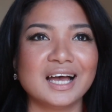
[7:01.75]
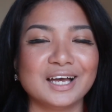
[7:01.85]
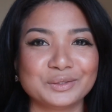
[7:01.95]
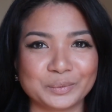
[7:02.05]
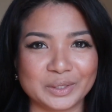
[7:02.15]

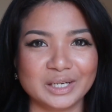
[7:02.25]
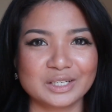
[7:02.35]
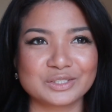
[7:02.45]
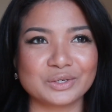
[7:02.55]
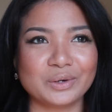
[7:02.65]
at
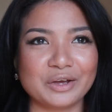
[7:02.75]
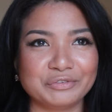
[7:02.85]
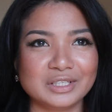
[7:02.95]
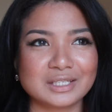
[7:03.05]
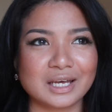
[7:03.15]
work. So
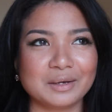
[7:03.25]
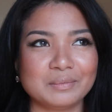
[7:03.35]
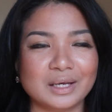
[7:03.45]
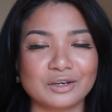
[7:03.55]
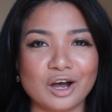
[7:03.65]
every
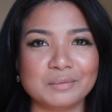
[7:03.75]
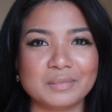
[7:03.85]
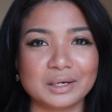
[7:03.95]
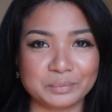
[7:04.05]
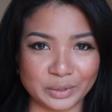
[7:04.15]
time, like on
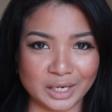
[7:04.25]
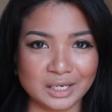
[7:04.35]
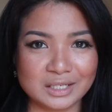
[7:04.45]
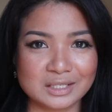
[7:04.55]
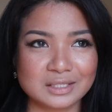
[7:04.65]
my
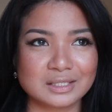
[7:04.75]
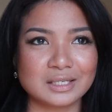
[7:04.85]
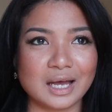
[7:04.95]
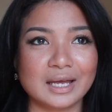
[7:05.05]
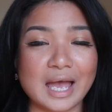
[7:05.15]

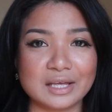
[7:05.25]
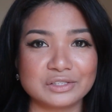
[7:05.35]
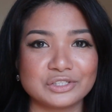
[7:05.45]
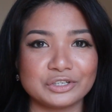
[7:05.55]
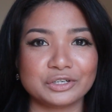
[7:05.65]
breaks, I
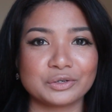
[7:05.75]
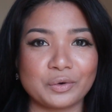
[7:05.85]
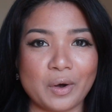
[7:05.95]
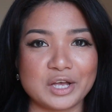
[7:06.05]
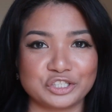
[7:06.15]
answer
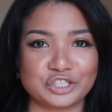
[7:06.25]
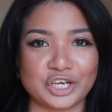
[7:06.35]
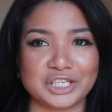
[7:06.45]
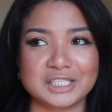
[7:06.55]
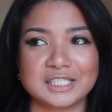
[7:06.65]

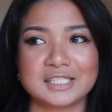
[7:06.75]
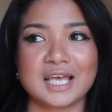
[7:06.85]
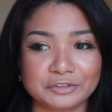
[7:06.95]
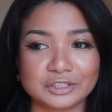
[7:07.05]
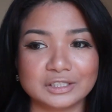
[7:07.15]
questions.
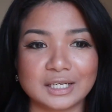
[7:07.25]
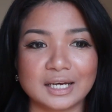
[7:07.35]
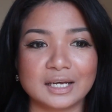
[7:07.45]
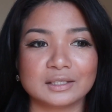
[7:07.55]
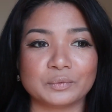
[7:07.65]
After
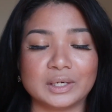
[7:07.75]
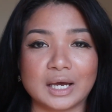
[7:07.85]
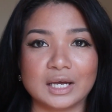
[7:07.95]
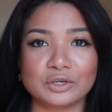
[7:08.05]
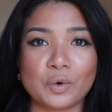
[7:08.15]
that, when
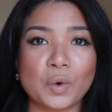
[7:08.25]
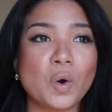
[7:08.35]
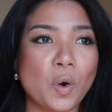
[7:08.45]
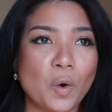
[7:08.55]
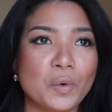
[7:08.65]
I go
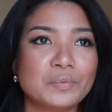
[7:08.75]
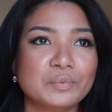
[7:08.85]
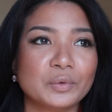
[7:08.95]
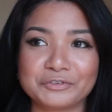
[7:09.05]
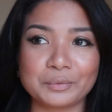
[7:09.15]

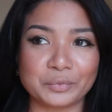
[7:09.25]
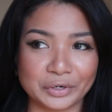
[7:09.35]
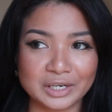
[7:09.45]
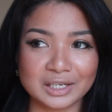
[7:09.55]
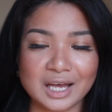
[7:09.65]
home from
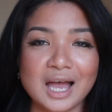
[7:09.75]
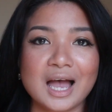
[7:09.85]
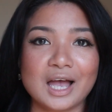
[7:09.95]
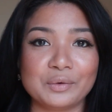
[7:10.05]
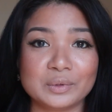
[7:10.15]
work,
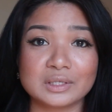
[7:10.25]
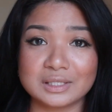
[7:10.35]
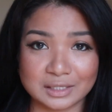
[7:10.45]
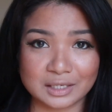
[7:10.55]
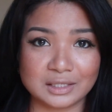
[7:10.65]
I will
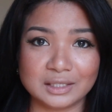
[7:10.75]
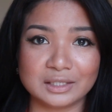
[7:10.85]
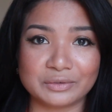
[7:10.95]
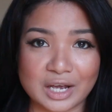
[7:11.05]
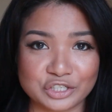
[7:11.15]
study
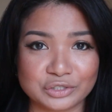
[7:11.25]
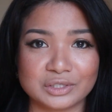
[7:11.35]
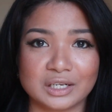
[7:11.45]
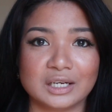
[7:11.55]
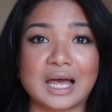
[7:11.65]
the
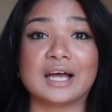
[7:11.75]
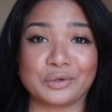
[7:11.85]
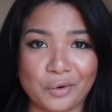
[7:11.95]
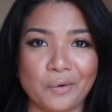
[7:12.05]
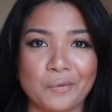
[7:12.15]
rational at
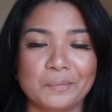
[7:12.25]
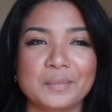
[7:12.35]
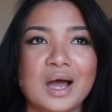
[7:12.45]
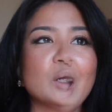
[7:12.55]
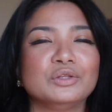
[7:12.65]

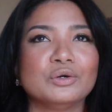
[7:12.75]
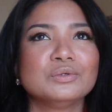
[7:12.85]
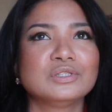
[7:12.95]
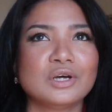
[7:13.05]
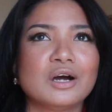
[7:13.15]
home.
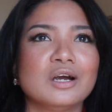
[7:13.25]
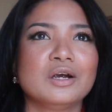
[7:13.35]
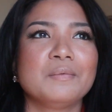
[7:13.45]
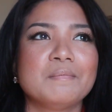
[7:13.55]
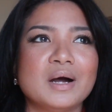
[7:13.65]
Those
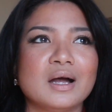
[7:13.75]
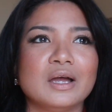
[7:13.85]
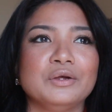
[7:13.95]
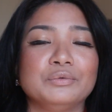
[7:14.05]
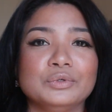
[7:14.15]
are
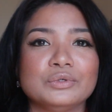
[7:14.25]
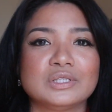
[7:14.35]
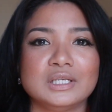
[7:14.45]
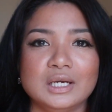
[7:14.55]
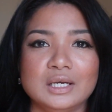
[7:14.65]
my
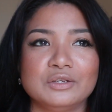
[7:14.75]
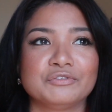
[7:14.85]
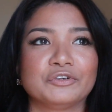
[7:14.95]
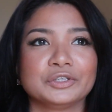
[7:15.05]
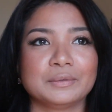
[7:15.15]
routine
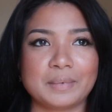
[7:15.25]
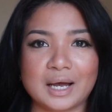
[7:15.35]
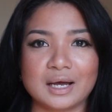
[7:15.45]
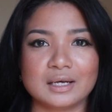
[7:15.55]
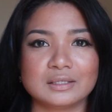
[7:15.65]
for the
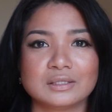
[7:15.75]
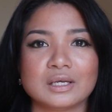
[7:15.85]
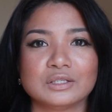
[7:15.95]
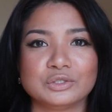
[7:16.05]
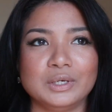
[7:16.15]
past
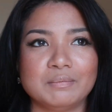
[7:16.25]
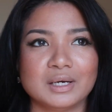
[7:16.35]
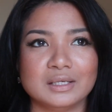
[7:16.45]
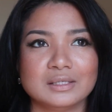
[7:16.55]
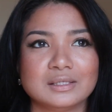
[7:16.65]
3
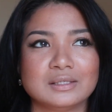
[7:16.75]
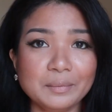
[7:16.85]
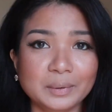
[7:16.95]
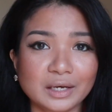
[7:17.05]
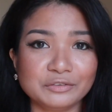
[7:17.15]
months.
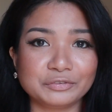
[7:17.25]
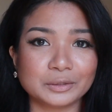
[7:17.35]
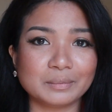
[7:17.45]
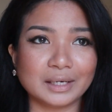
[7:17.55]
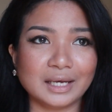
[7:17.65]
I applied
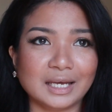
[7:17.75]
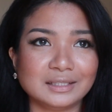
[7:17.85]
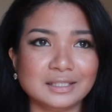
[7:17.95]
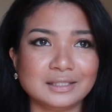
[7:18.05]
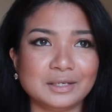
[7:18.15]
for my
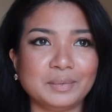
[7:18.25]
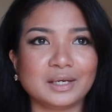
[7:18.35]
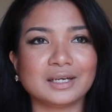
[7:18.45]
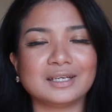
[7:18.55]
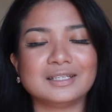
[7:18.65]
ATT
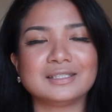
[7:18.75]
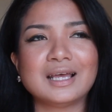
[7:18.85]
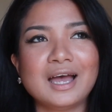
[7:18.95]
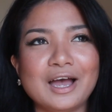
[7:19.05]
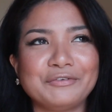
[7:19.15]
because
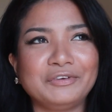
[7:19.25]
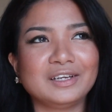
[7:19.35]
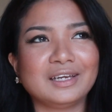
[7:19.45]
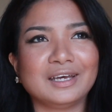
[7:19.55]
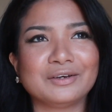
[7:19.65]
I
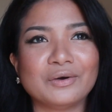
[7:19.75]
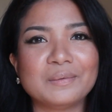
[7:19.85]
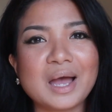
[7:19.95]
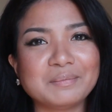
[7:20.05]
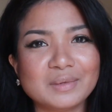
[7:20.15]
feel like
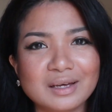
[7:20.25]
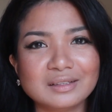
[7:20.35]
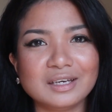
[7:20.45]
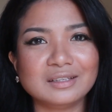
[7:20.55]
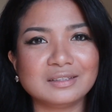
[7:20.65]
I'm
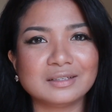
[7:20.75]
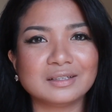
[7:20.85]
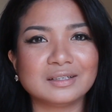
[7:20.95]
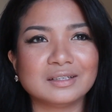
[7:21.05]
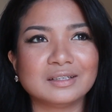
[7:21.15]
not in
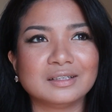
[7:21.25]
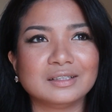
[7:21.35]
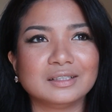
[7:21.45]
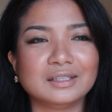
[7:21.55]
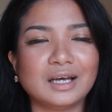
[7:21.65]
the
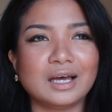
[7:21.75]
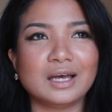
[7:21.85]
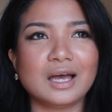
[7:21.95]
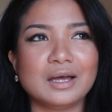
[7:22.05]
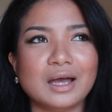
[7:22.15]

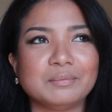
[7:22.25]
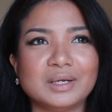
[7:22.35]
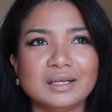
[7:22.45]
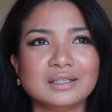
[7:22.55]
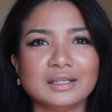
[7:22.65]
I'm
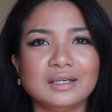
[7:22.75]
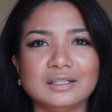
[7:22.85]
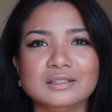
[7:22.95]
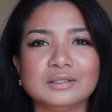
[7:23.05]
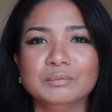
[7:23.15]
not yet
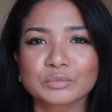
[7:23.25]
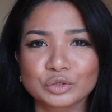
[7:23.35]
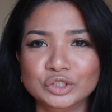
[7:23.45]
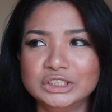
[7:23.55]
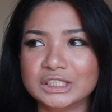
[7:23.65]
in the
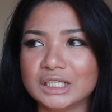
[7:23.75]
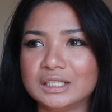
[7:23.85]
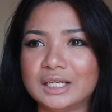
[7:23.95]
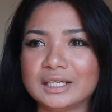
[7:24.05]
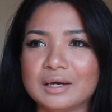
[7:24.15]
mood,
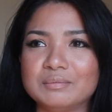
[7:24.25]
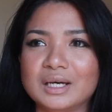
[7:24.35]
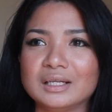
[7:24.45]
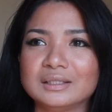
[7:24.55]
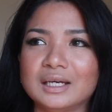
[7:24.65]
like I'm
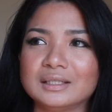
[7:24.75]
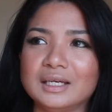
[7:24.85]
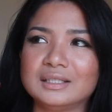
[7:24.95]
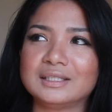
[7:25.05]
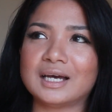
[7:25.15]
not yet
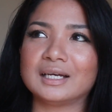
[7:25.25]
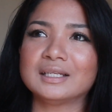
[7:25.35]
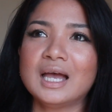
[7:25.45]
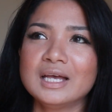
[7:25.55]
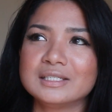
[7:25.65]
in that
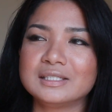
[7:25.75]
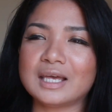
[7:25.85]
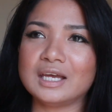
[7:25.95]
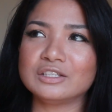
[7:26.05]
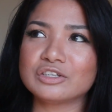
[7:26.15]

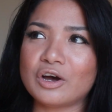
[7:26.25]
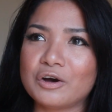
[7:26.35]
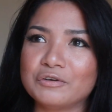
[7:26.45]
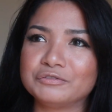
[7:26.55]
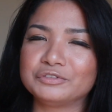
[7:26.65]
state
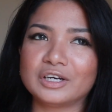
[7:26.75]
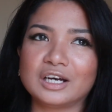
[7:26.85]
of